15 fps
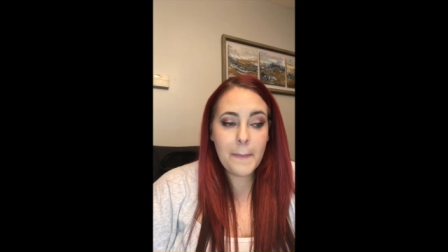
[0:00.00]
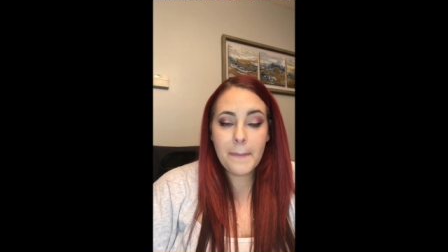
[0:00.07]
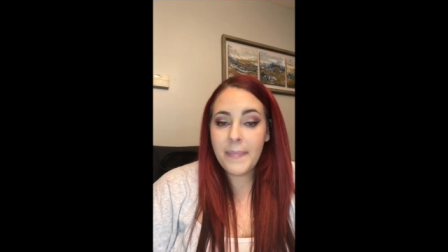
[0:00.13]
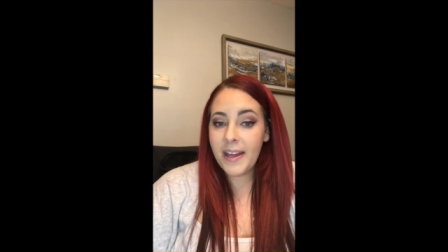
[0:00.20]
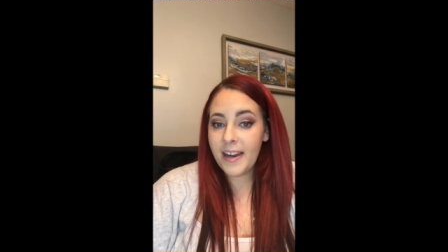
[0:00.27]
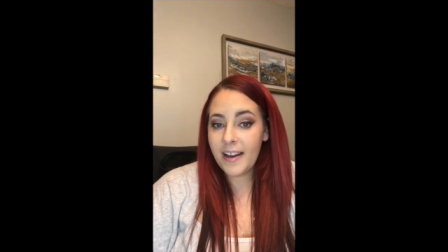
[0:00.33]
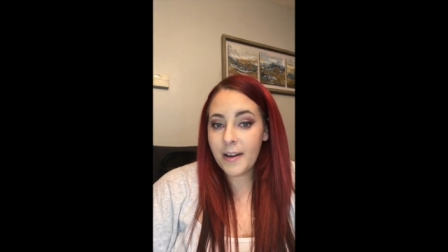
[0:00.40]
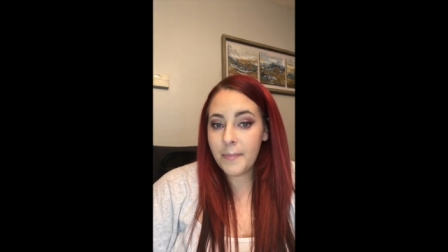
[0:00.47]

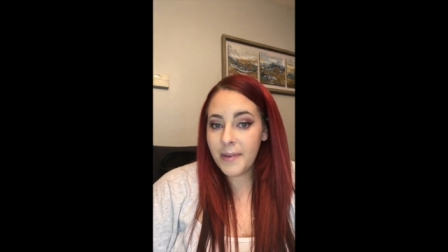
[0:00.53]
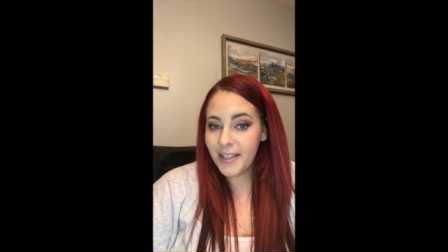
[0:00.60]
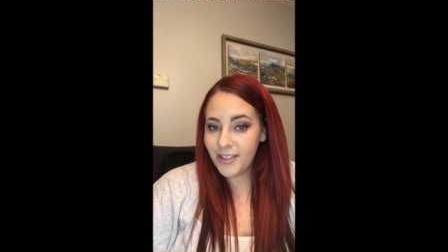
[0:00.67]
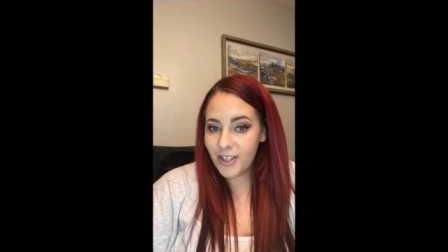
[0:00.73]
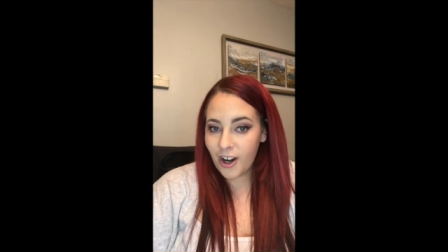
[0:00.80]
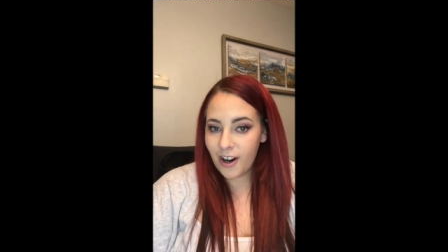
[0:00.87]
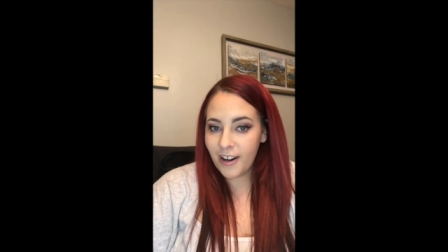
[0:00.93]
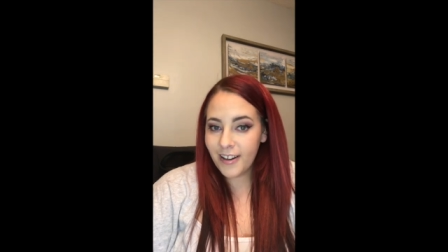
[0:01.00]
medium,
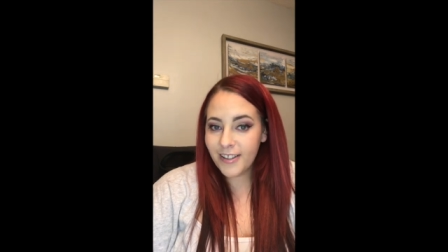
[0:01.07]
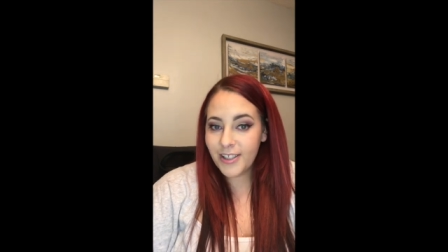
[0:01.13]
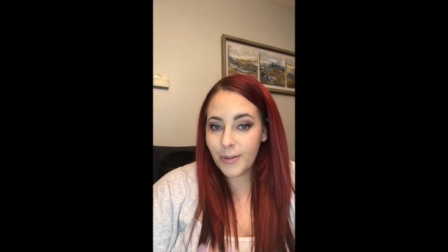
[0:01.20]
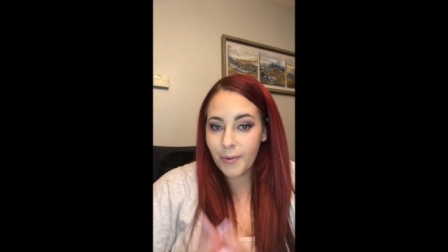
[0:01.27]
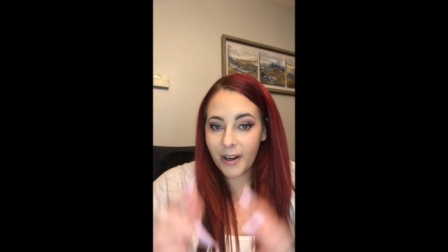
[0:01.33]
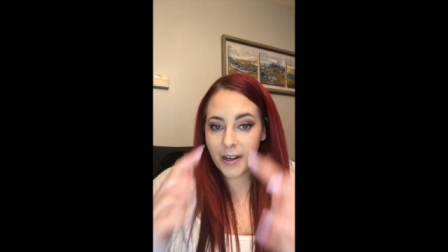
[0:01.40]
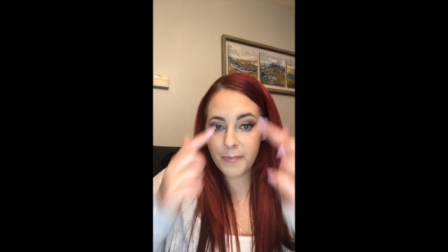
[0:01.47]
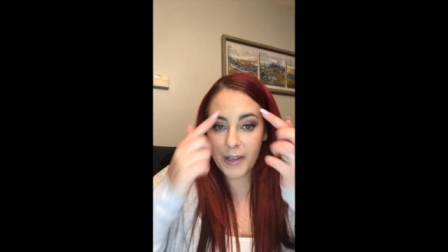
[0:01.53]
and dark. So
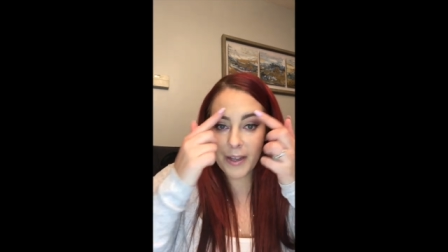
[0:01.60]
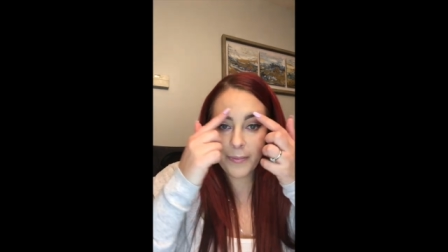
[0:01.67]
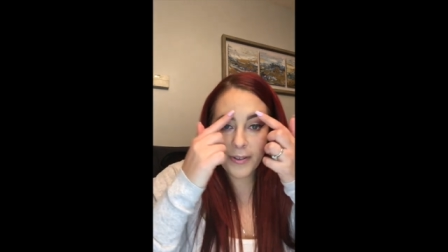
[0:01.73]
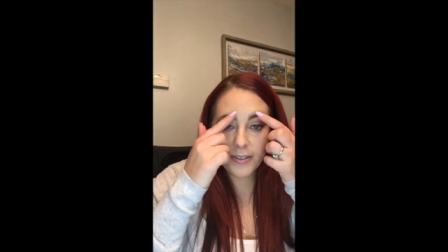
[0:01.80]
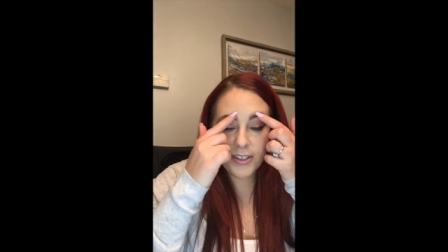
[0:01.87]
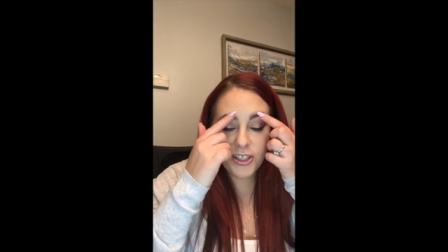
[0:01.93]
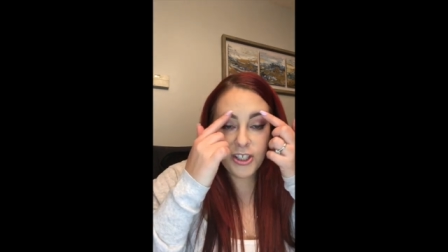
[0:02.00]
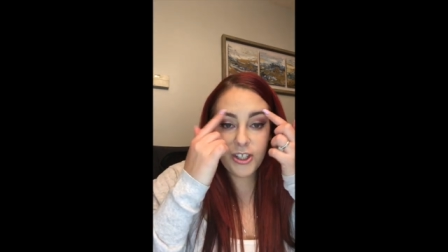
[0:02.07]
we're gonna be
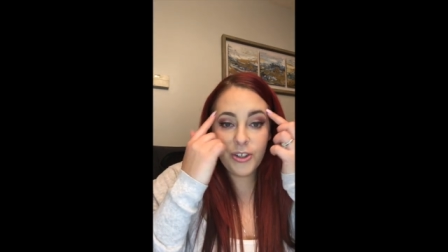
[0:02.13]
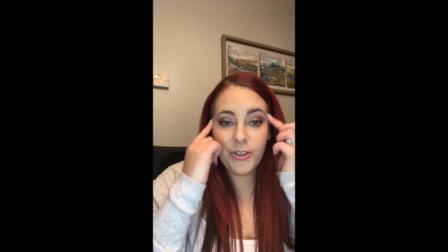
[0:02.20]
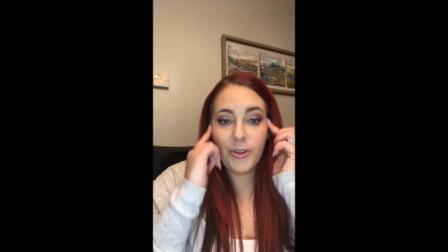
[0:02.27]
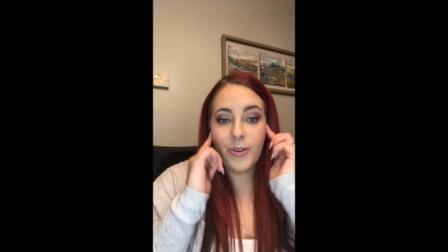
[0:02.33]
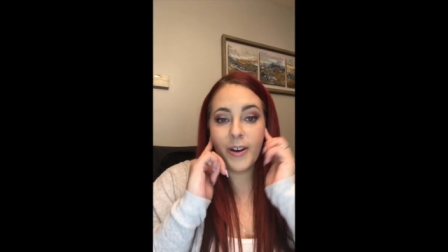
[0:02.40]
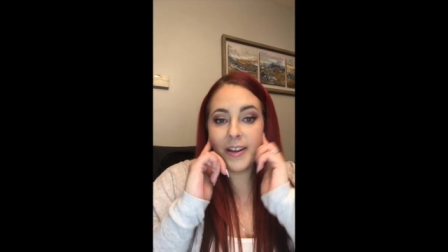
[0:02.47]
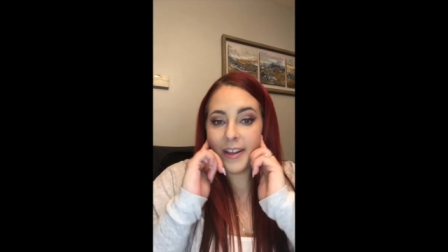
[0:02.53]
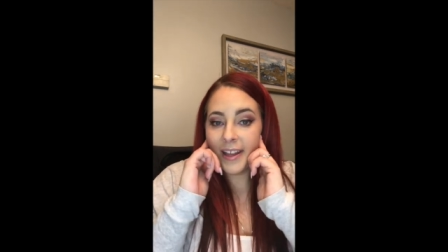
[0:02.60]
able
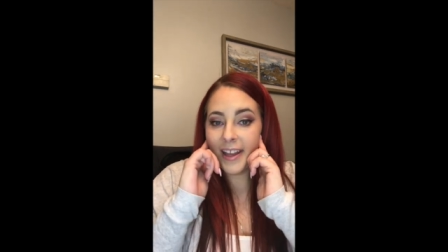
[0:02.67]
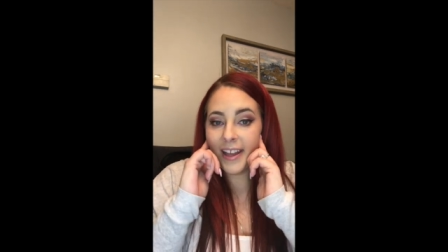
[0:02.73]
to